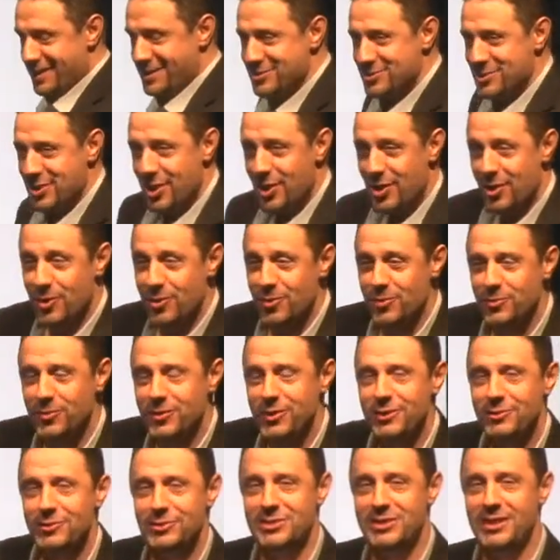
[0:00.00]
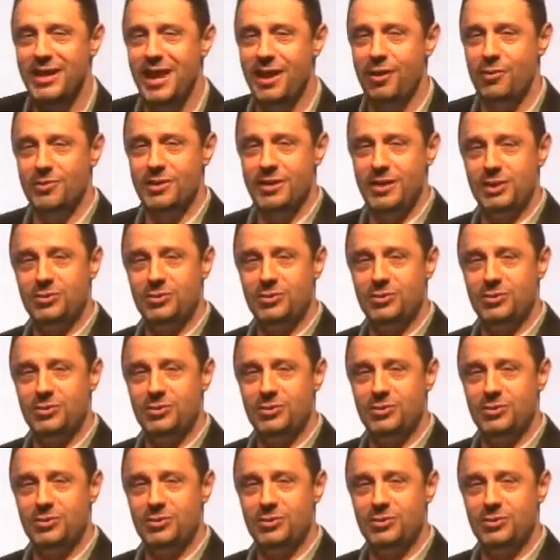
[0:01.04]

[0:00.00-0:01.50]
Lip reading: So you see how he